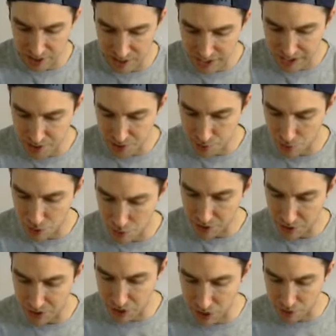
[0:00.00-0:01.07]
that. So what
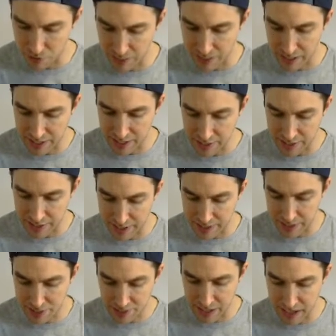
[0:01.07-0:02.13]
we're going to do right here
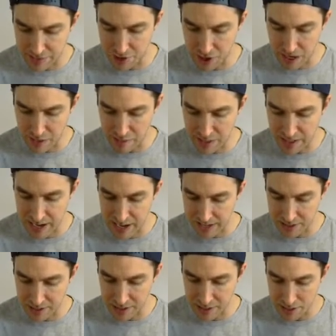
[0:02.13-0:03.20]
is we're going to have Jenemba
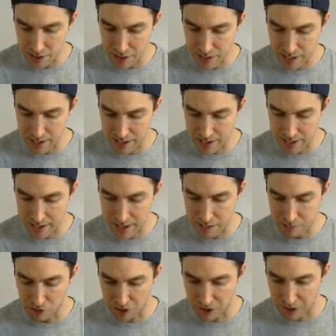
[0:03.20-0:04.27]
tank, and
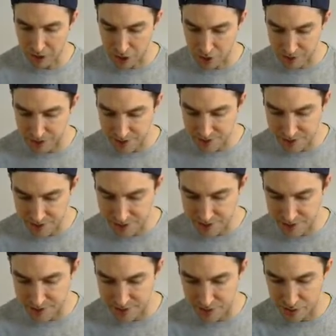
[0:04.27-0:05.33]
I'm really curious
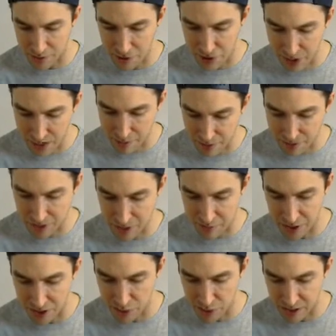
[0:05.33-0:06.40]
to see what Jenemba is going to
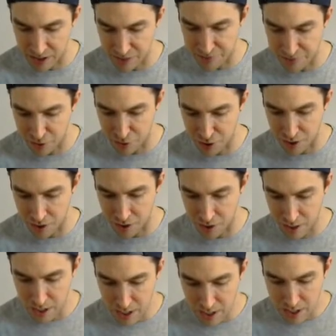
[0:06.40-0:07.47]
be doing in the future
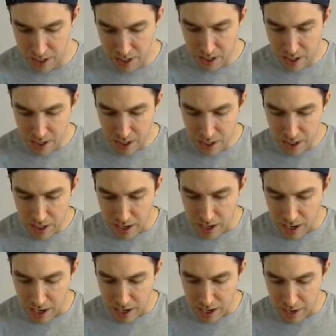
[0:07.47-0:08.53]

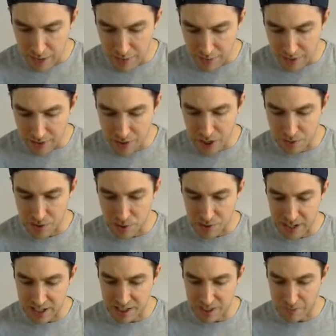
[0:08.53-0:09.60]
in terms of
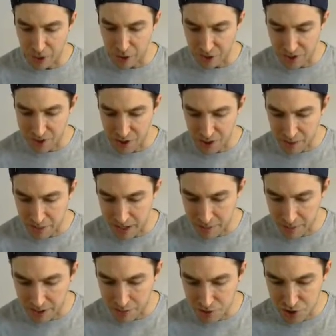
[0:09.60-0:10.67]
what his abilities are going to be.
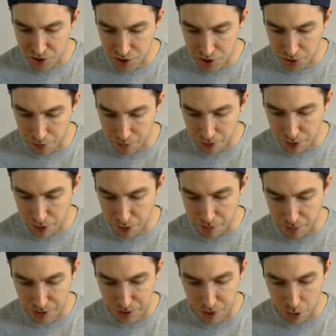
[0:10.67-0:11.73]
I'm super
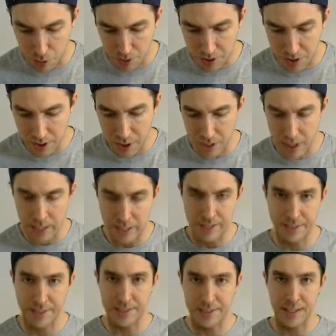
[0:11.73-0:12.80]
stoked to
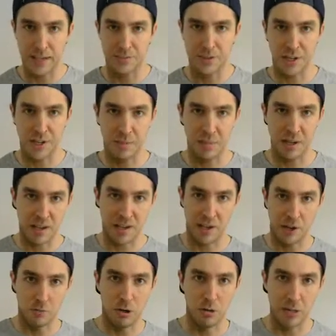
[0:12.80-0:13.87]
see if they're going to be a
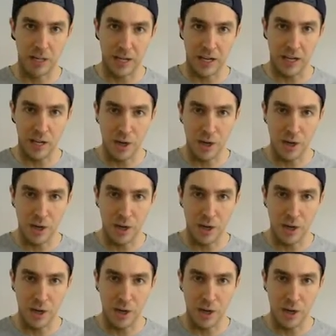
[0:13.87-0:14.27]
hero lead,